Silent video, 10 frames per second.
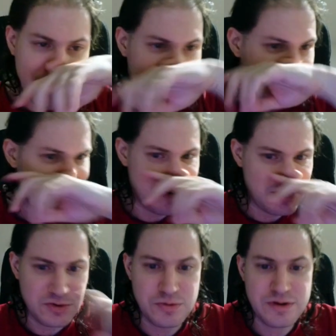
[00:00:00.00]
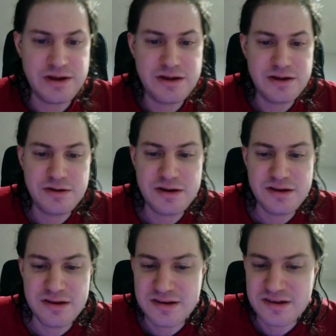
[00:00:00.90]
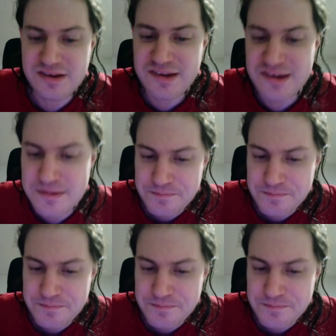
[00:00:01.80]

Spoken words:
And today is